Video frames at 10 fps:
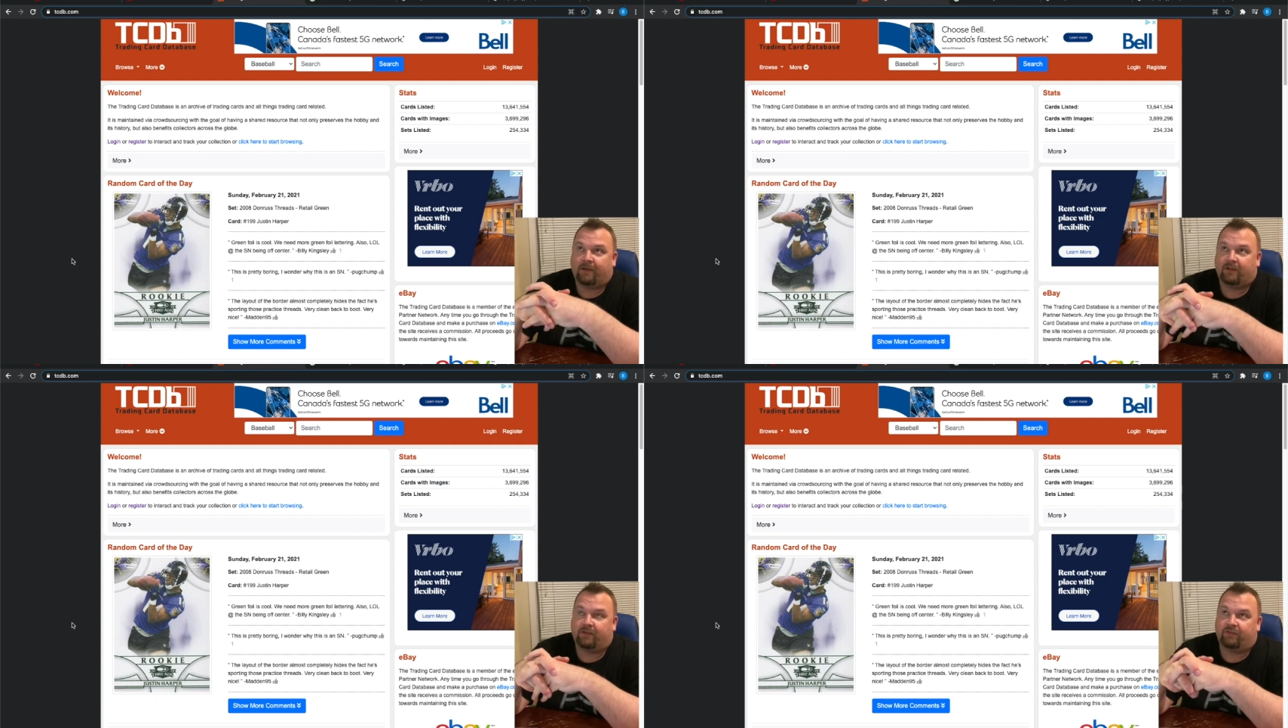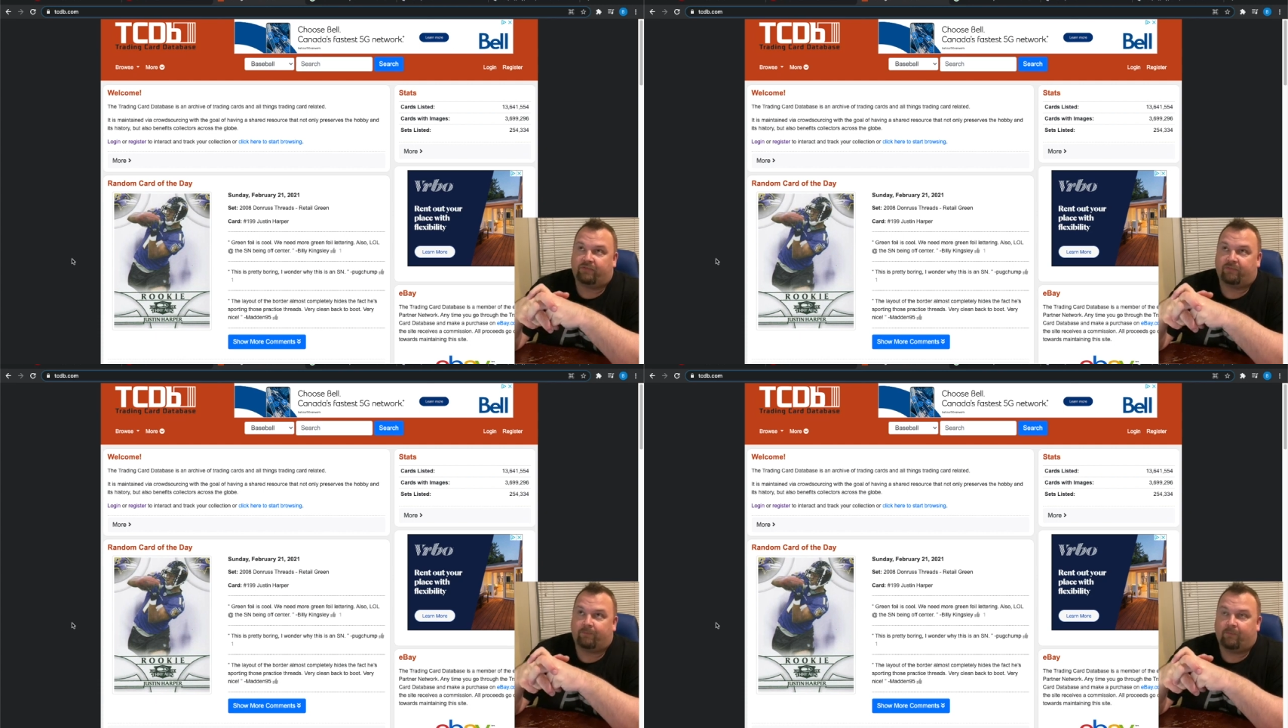
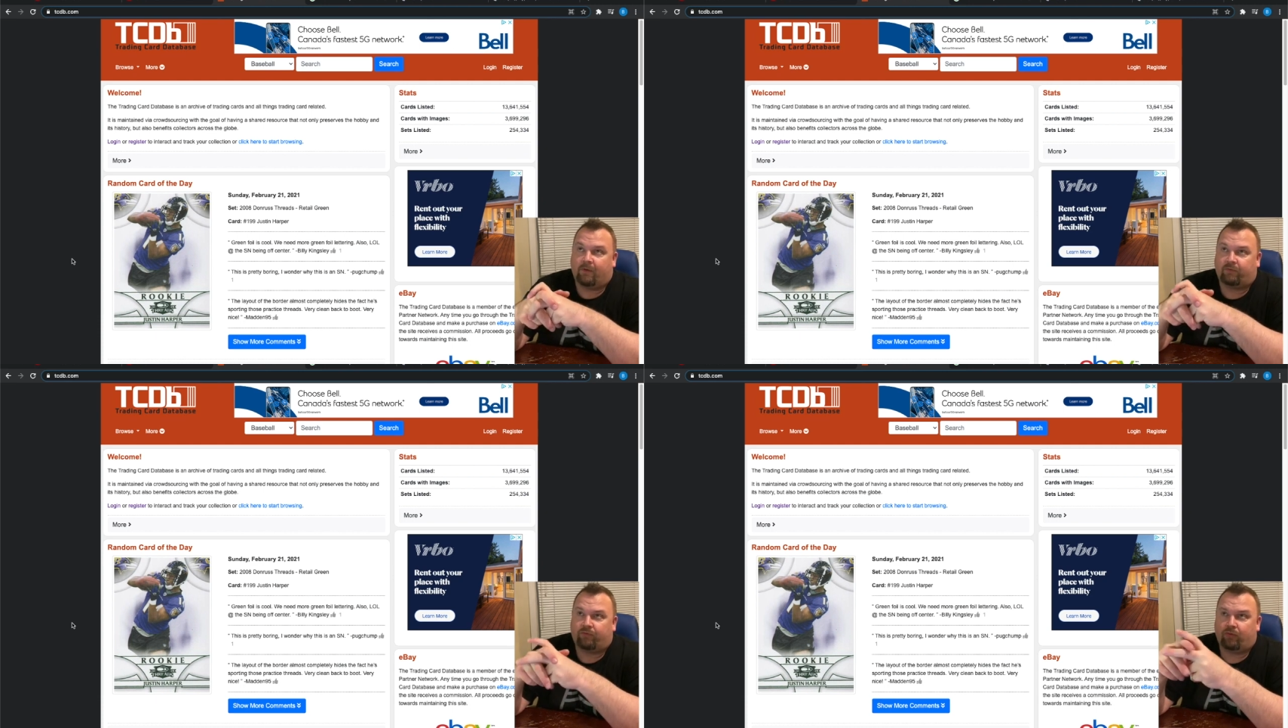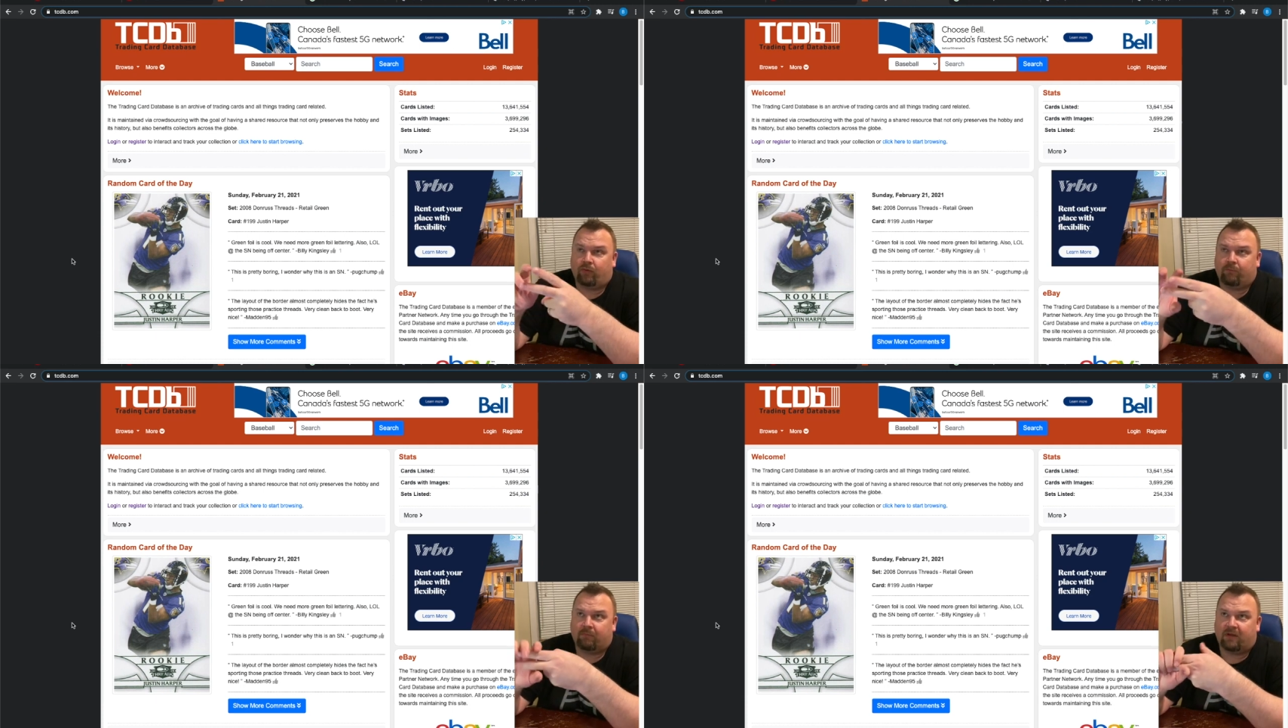is
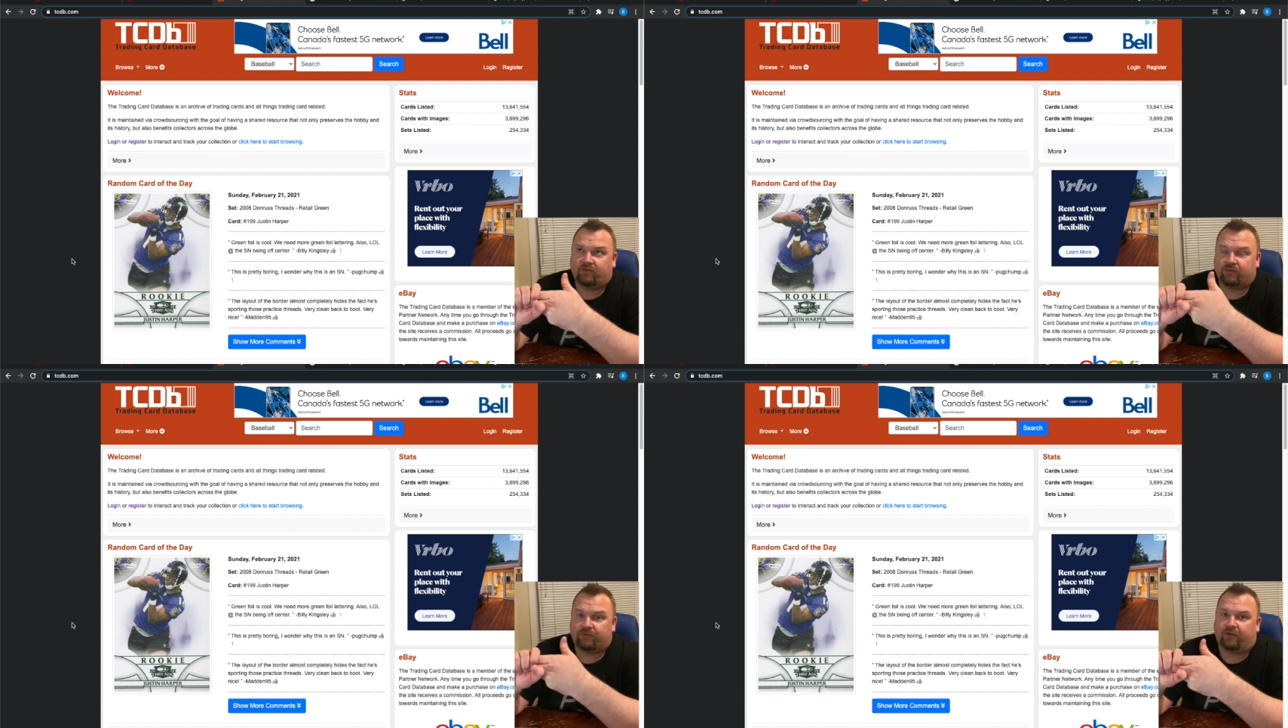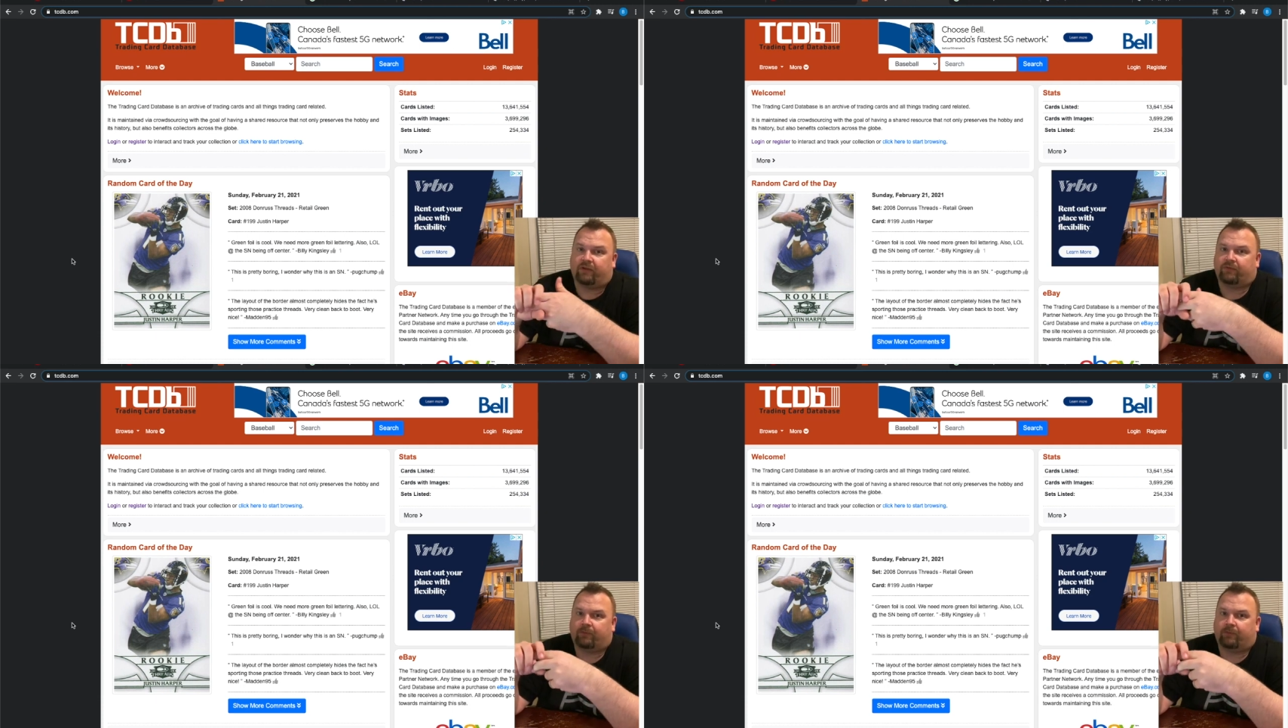two major things.